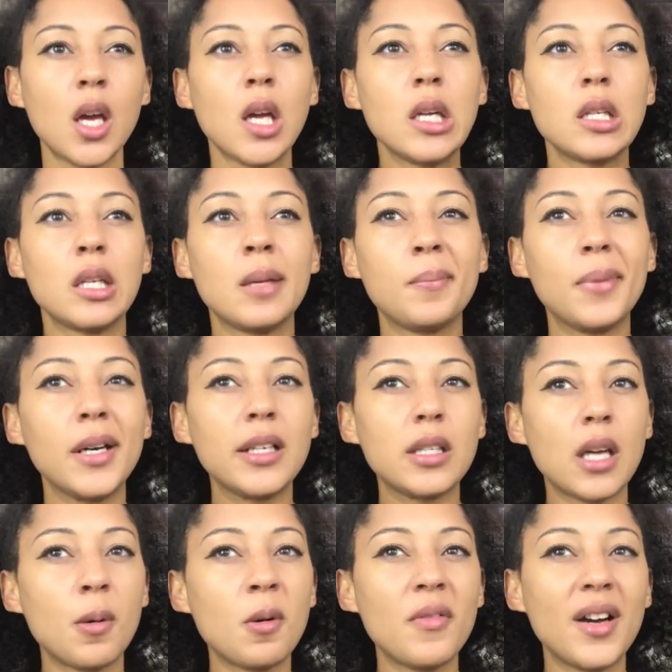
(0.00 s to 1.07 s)
So then by the
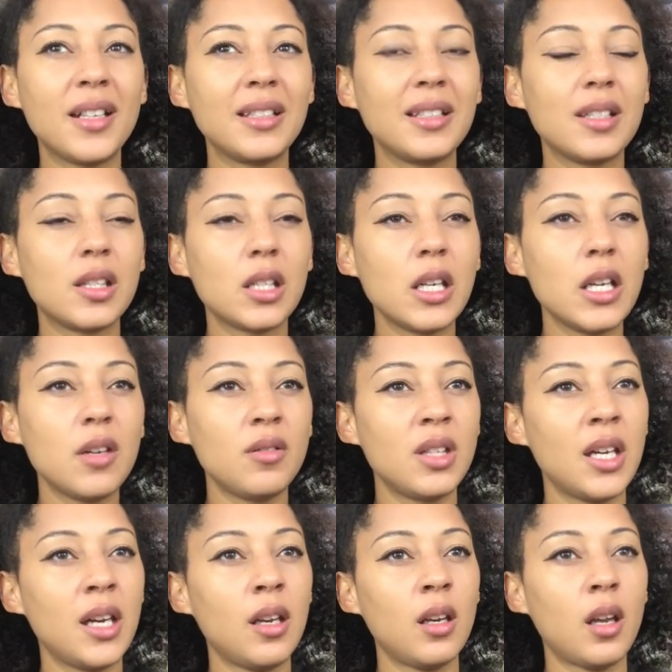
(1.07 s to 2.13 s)
time I've added the sleeves
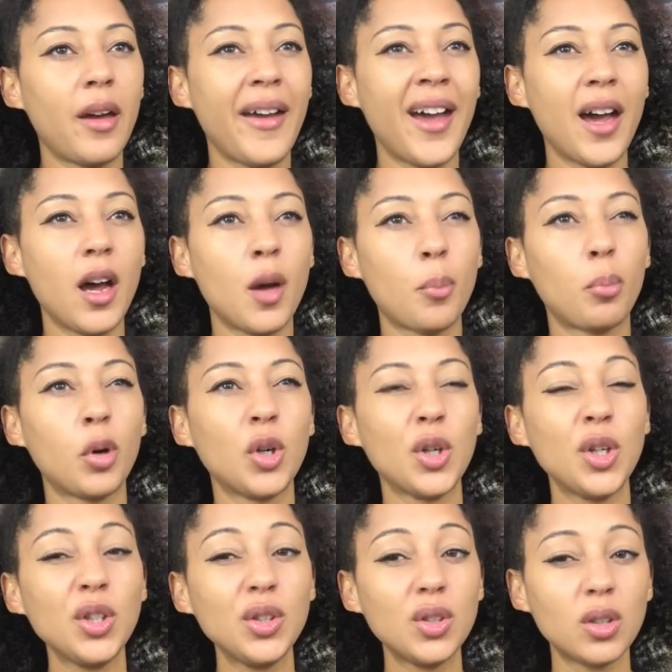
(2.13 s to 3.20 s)
in at a
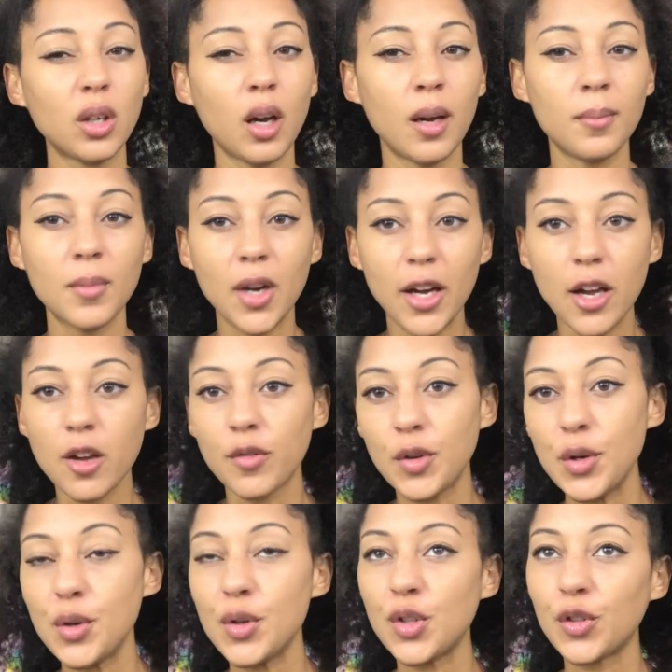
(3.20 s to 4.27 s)
push, I might have
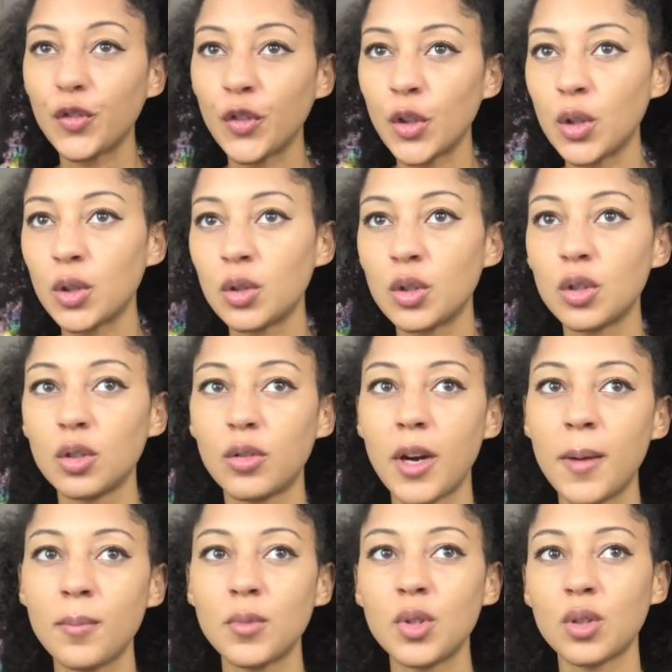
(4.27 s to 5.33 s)
used 400
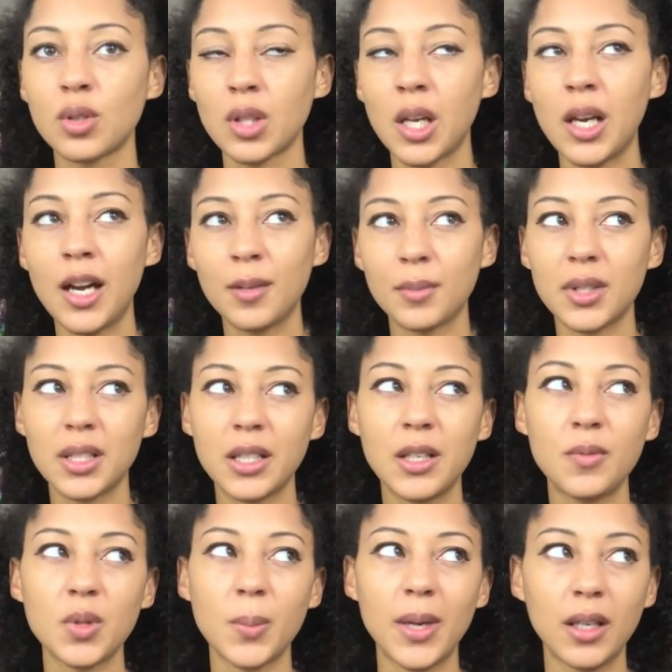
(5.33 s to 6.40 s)
grams because I like my
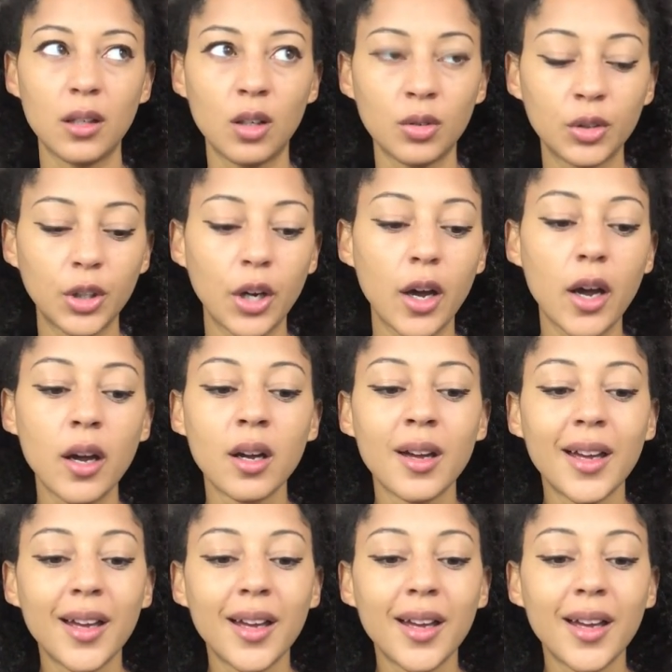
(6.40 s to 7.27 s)
sleeves a bit longer,